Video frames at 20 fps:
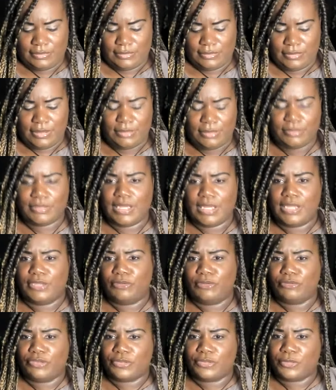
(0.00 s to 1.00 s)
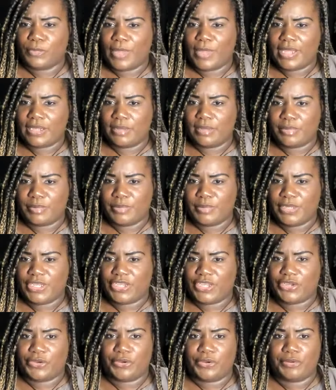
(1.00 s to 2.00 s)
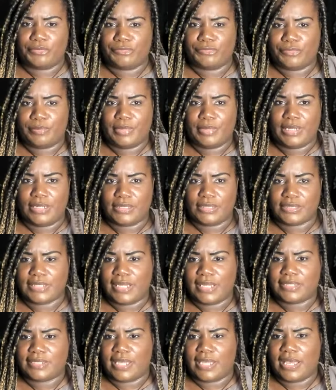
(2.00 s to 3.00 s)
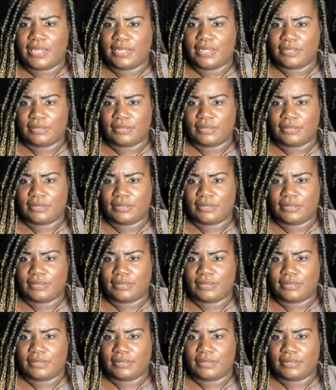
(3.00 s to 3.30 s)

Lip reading: I don't think you just wake up and be cured from being a sex addict.